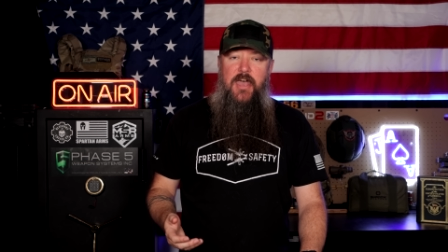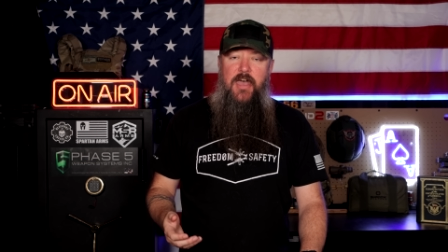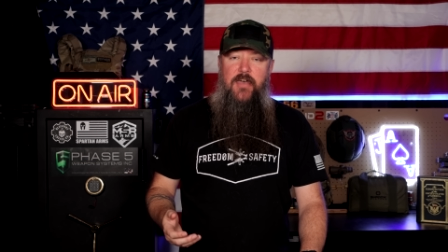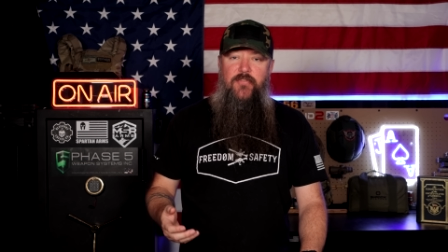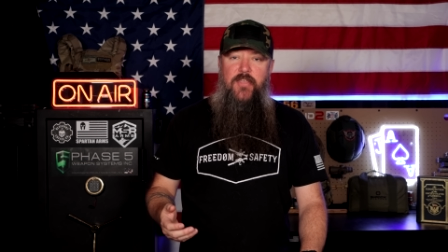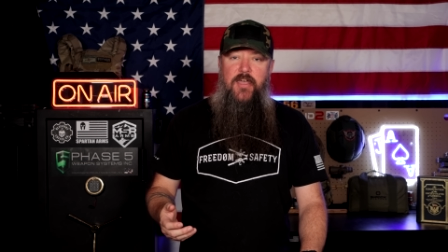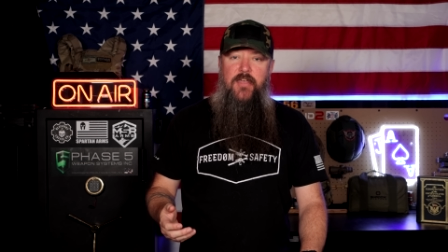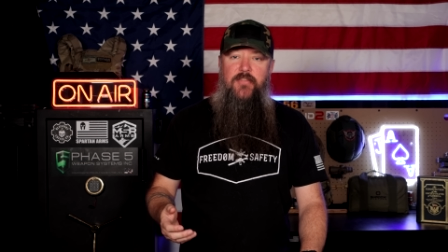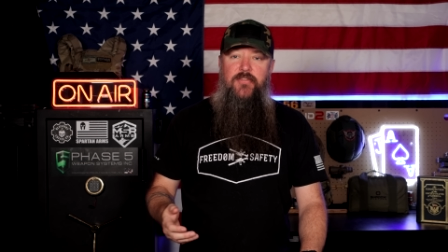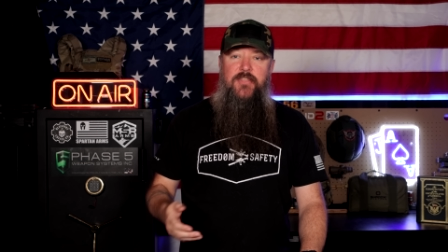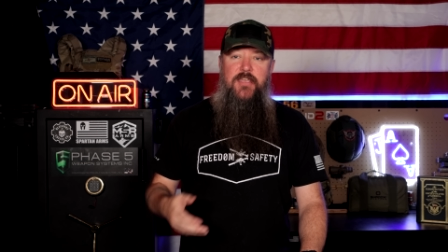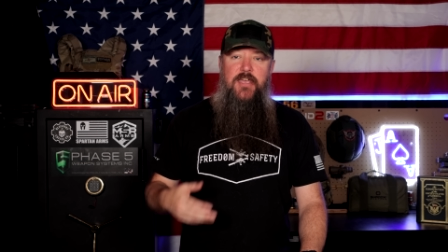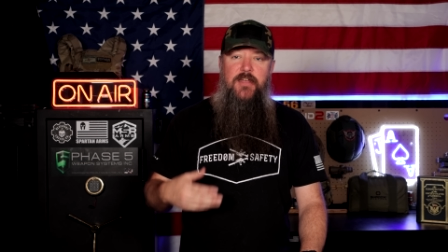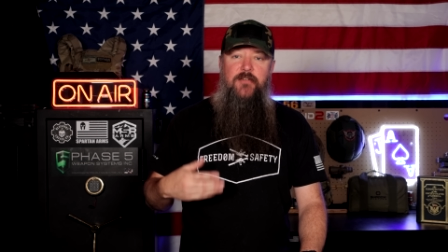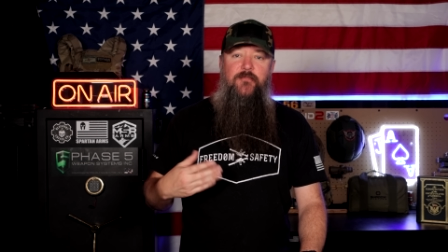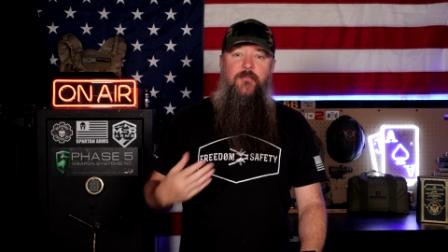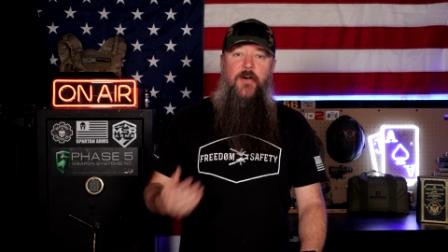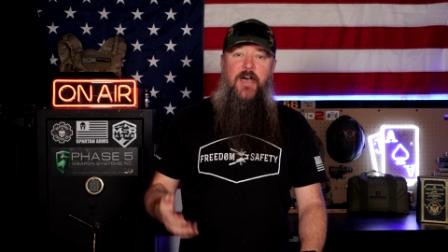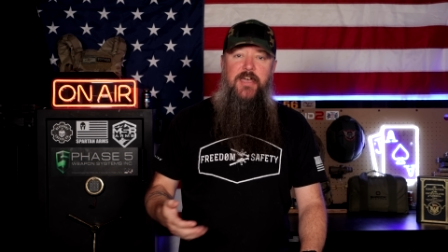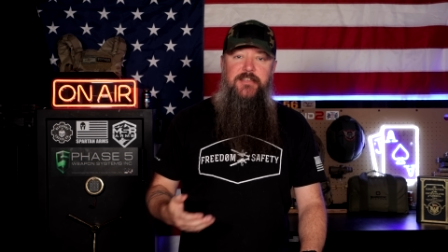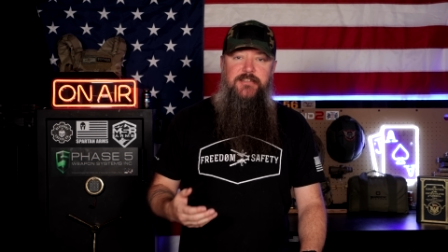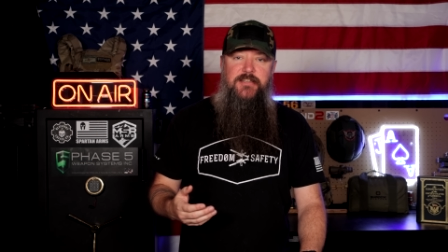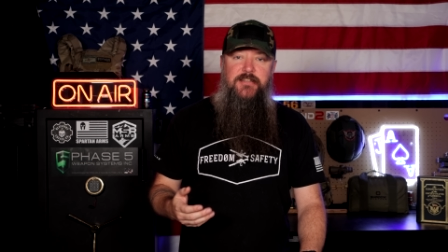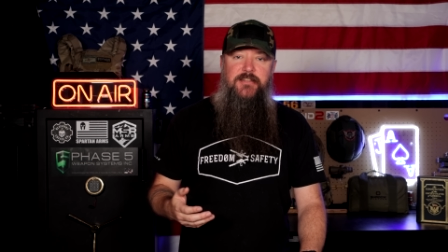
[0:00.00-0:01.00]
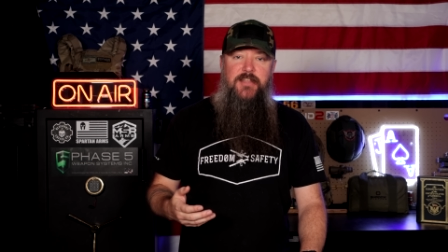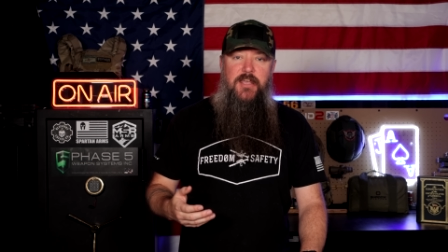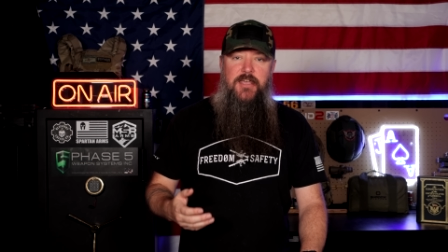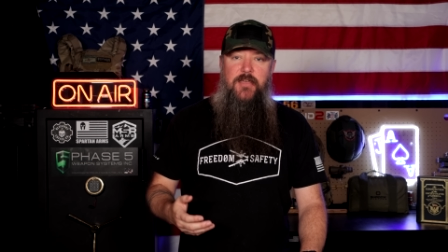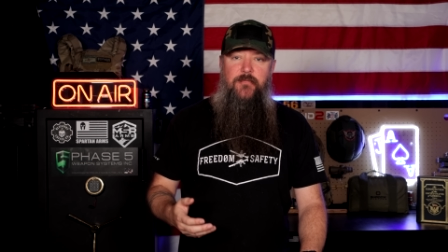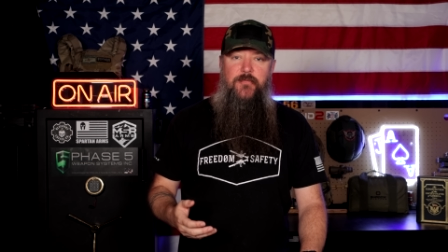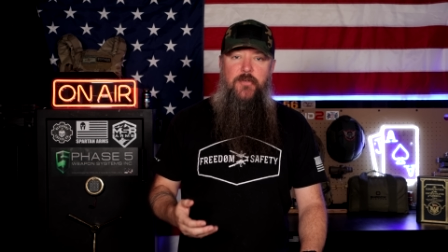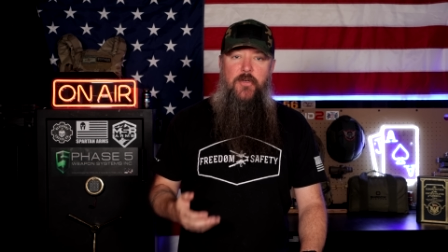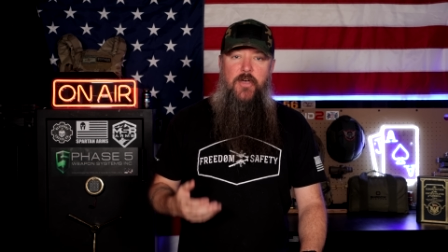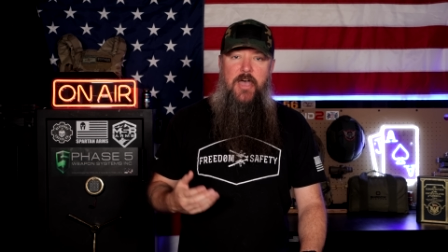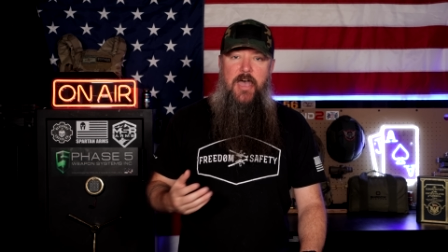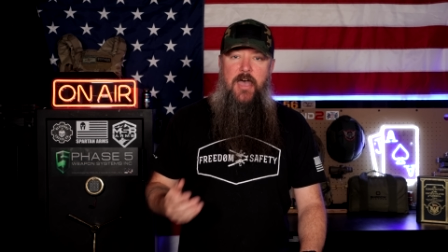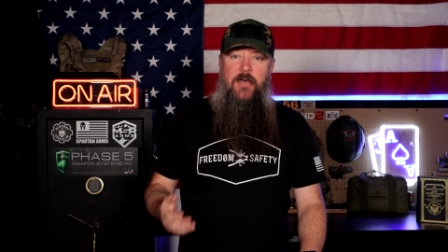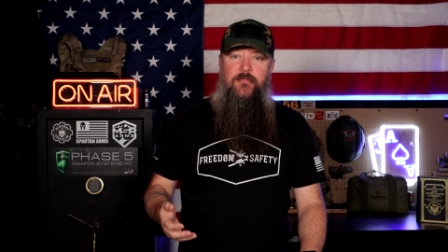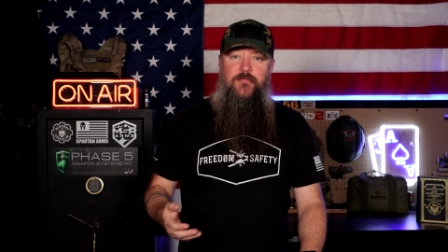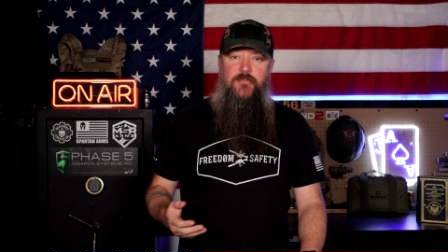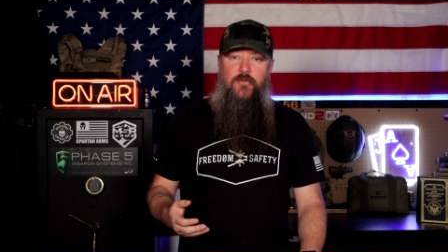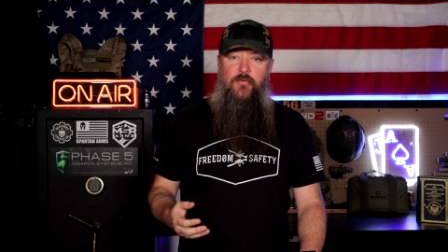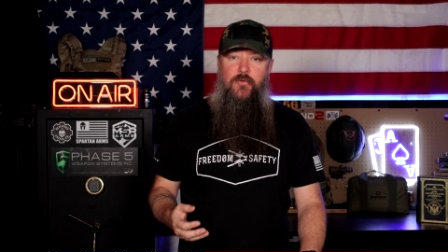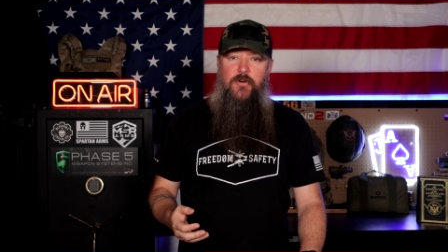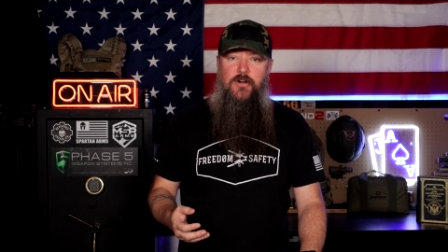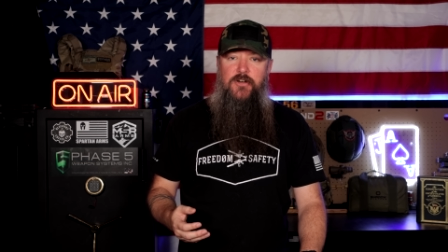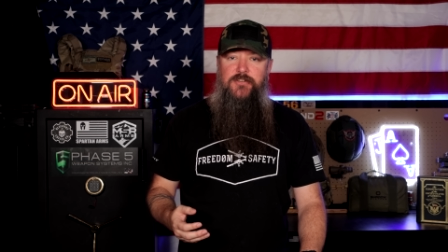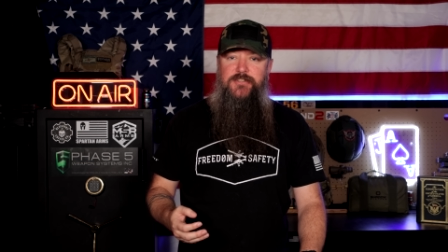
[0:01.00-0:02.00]
And then the advice that they give you
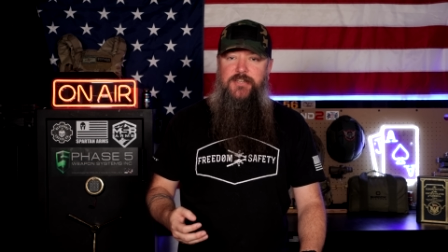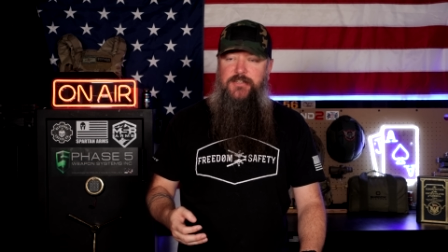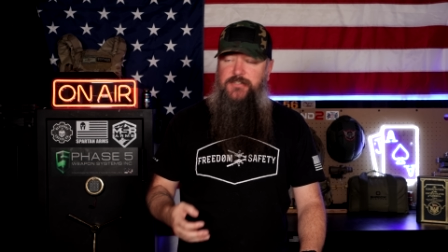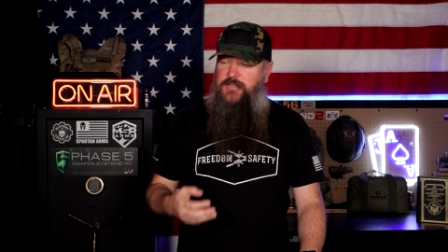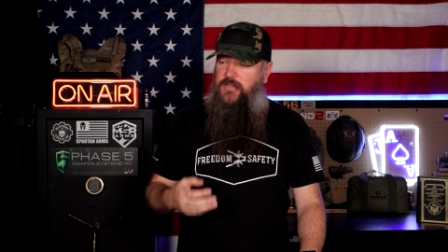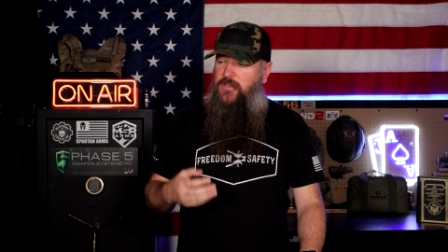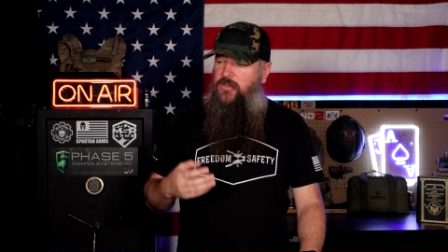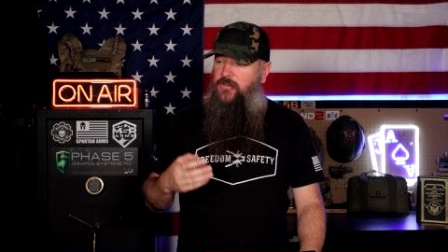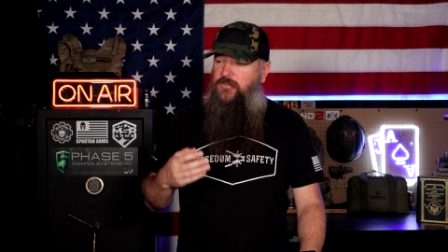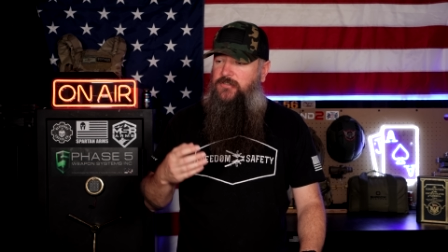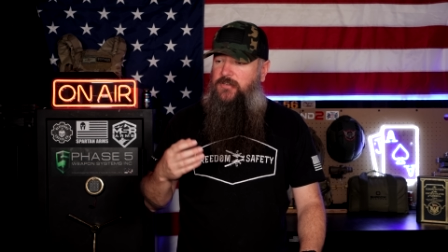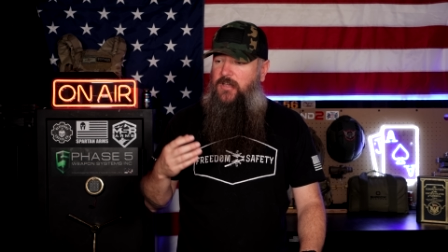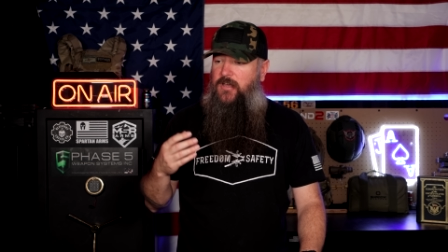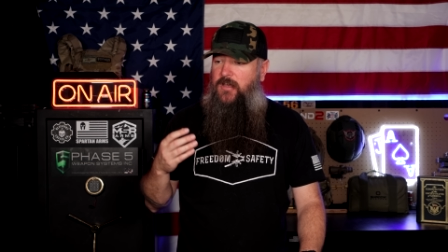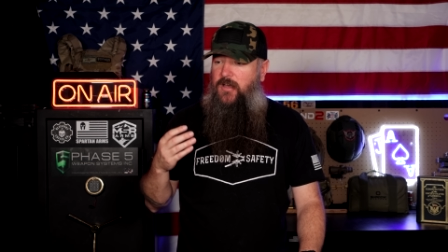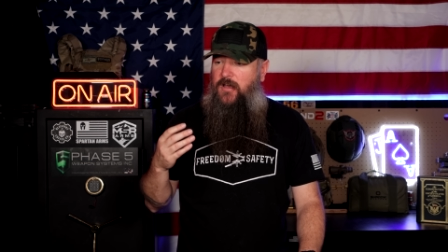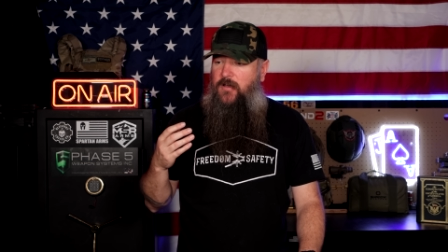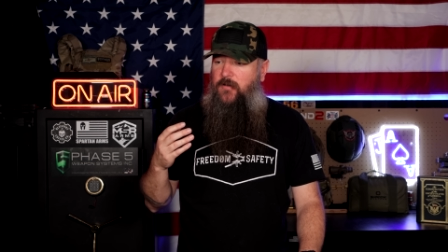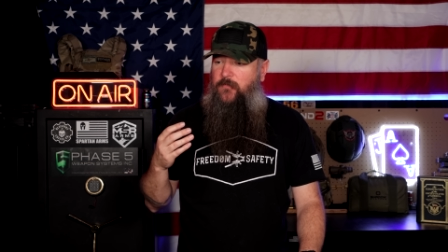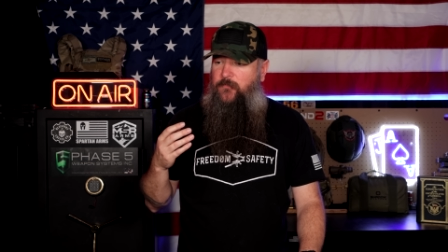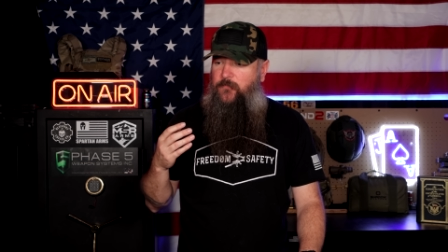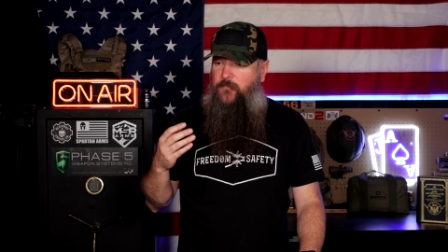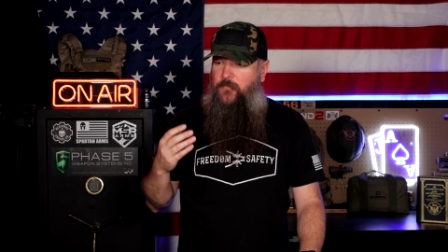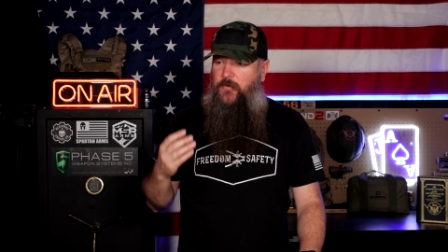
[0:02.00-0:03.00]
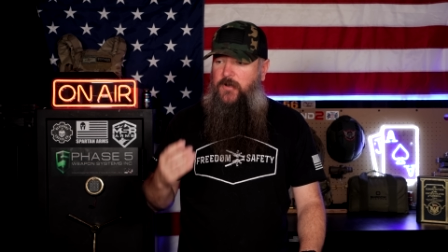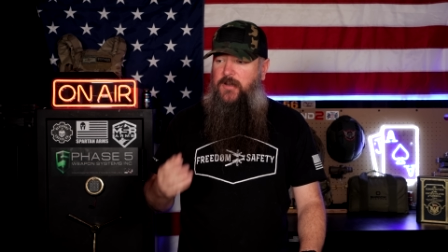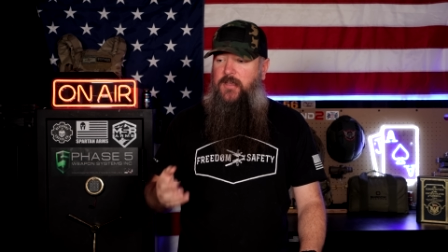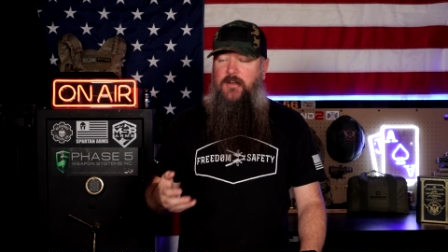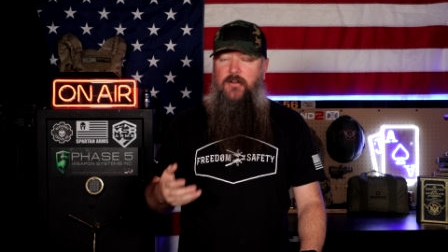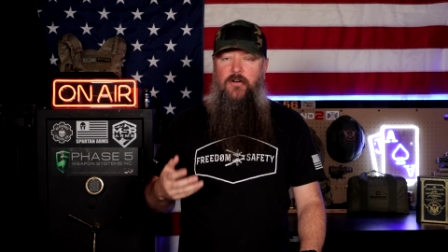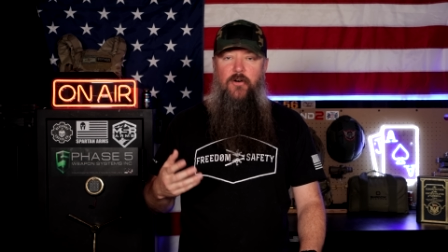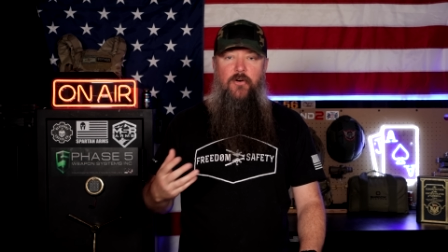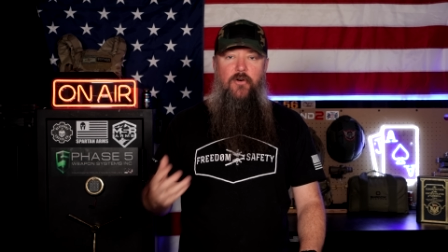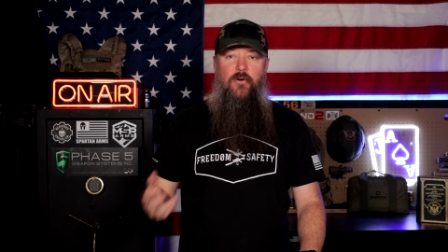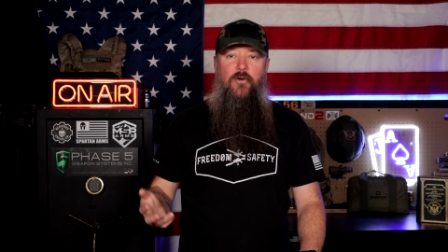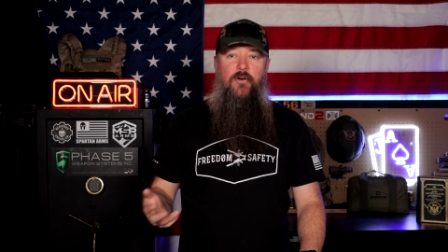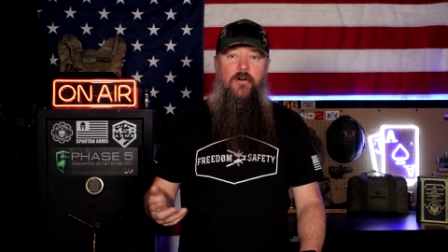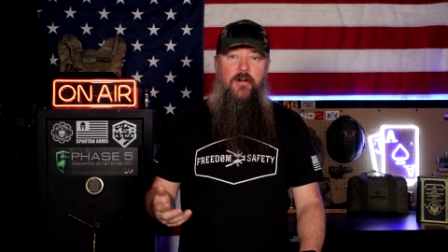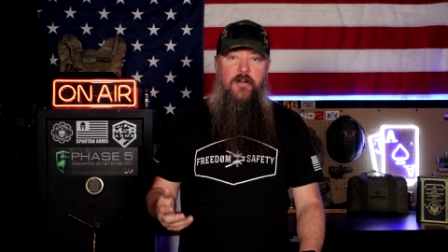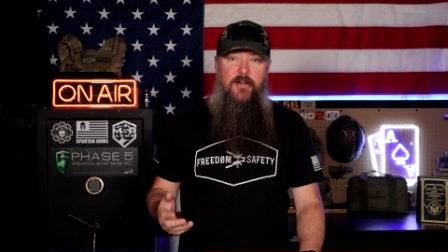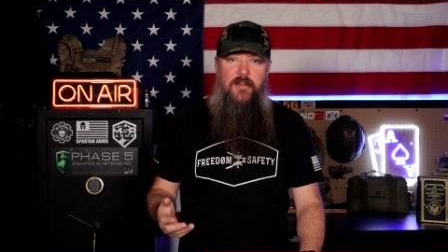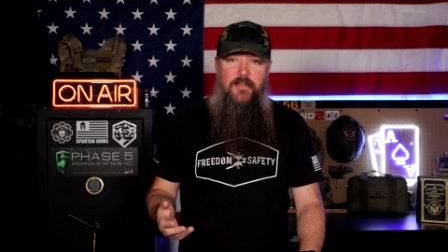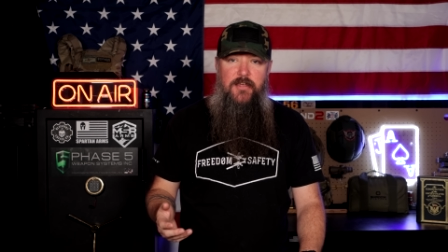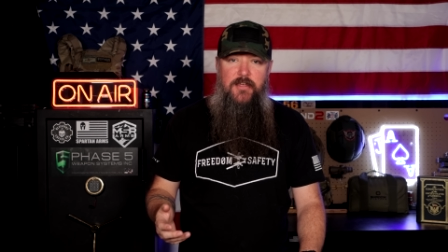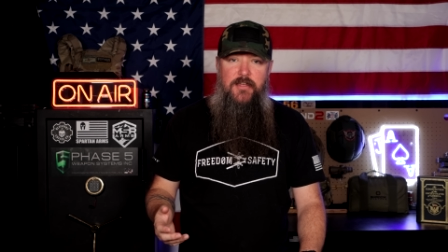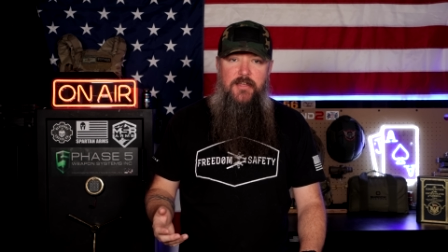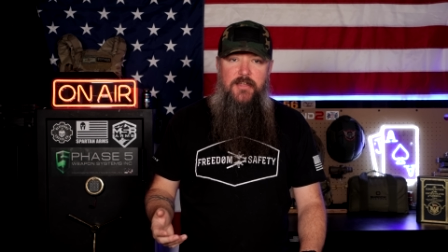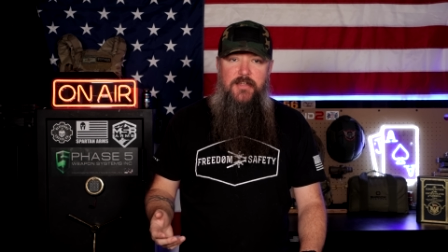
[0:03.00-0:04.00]
afterwards is to use a, a freaking horn